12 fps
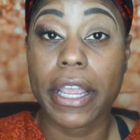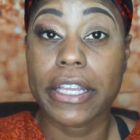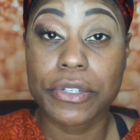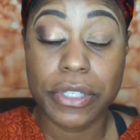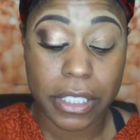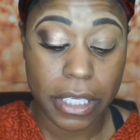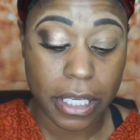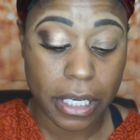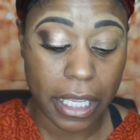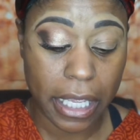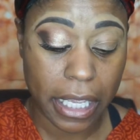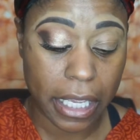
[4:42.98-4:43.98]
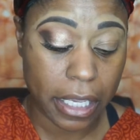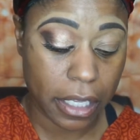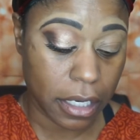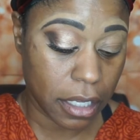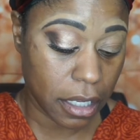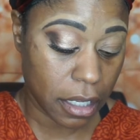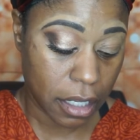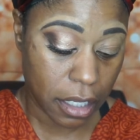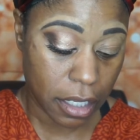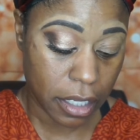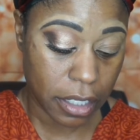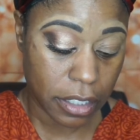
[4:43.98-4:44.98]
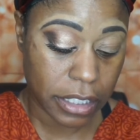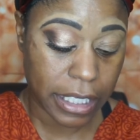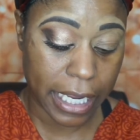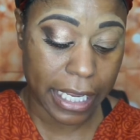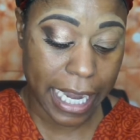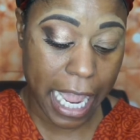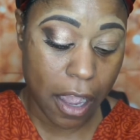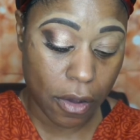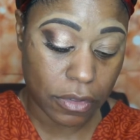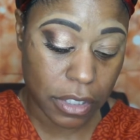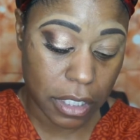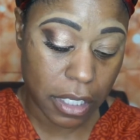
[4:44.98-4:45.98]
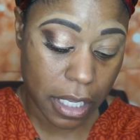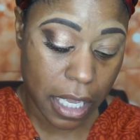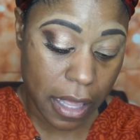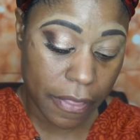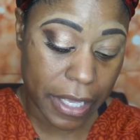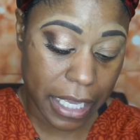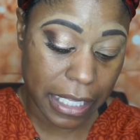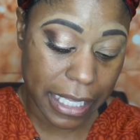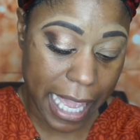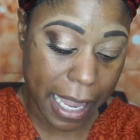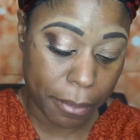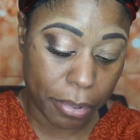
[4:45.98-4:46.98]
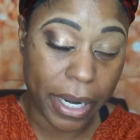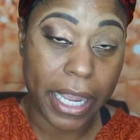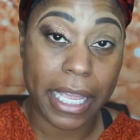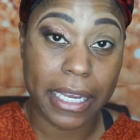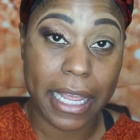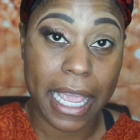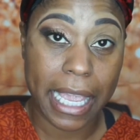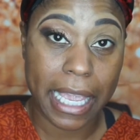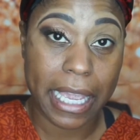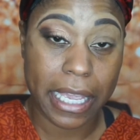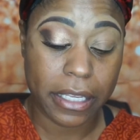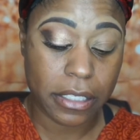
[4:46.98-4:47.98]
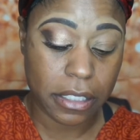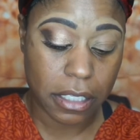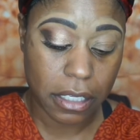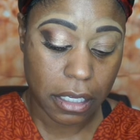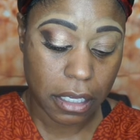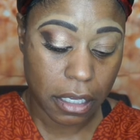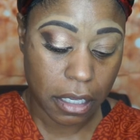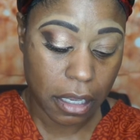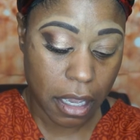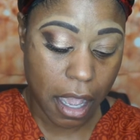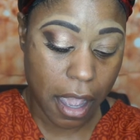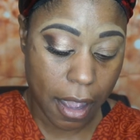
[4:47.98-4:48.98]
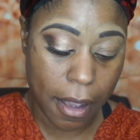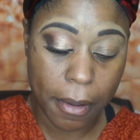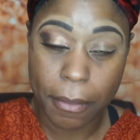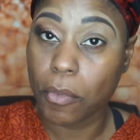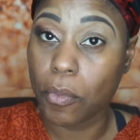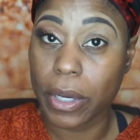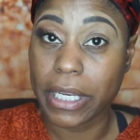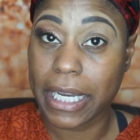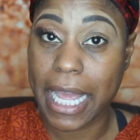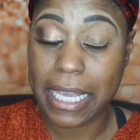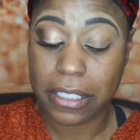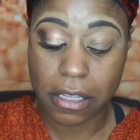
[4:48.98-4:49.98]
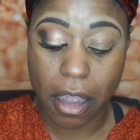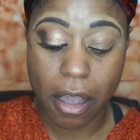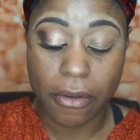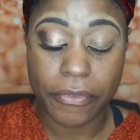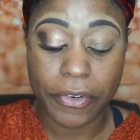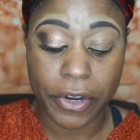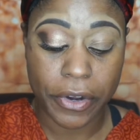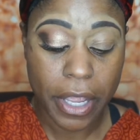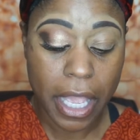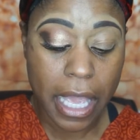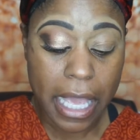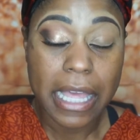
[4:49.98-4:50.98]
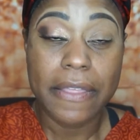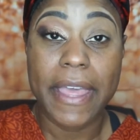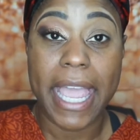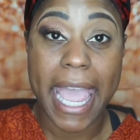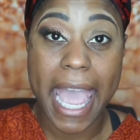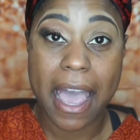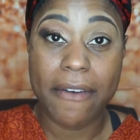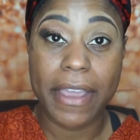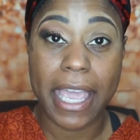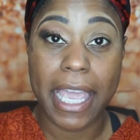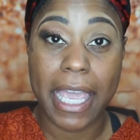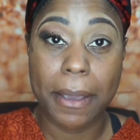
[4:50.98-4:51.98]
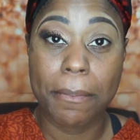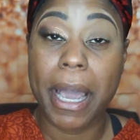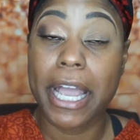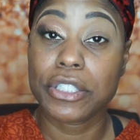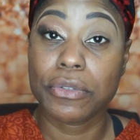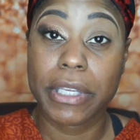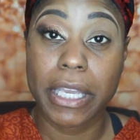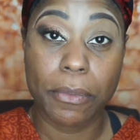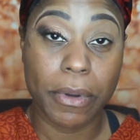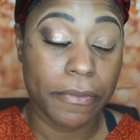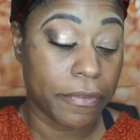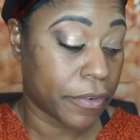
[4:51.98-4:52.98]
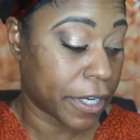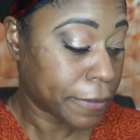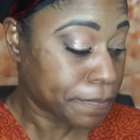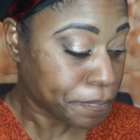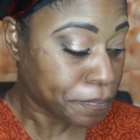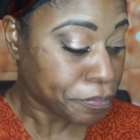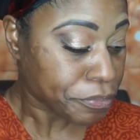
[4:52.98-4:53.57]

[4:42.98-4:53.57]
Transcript: interested in checking out the Col-lab brand and what it has to offer, they have a buy two get one free.